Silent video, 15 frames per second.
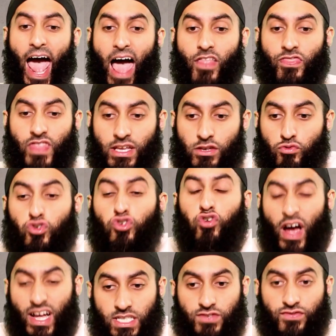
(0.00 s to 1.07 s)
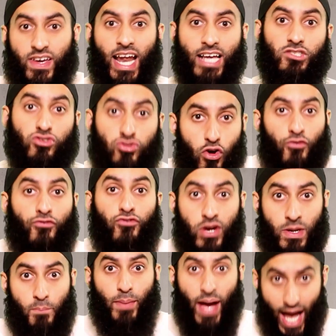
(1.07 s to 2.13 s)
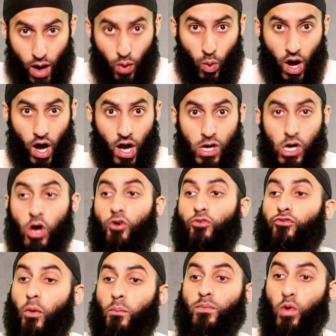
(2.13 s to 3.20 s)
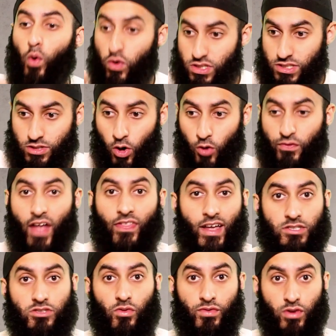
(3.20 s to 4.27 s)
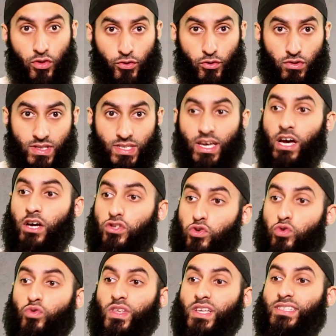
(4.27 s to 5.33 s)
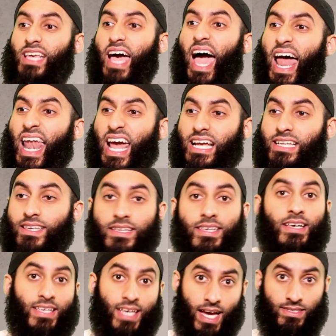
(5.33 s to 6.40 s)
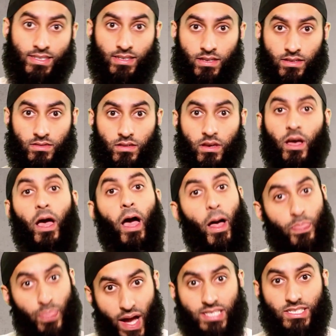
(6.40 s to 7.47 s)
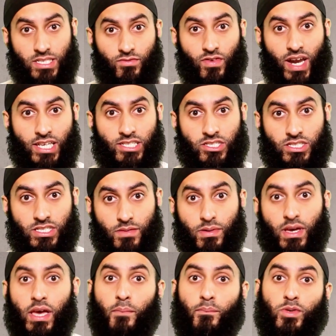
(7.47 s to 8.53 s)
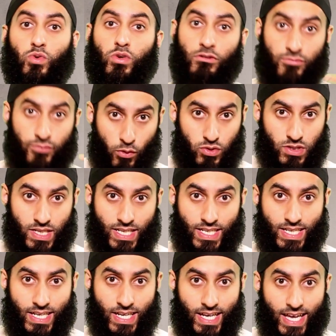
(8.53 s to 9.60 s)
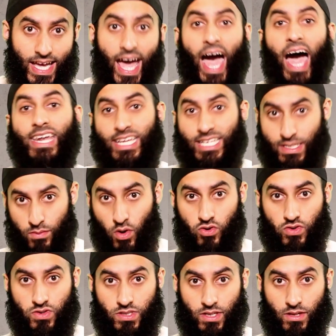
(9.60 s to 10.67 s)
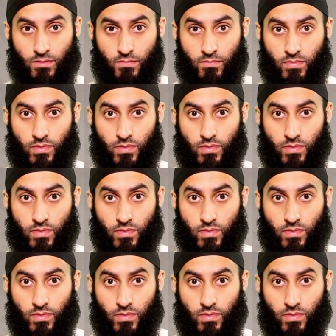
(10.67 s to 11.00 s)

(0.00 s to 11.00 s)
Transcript: And then you transfer that sovereign power from yourself and that sovereign authority to this elected candidate. And that's the relationship between voting and a democracy.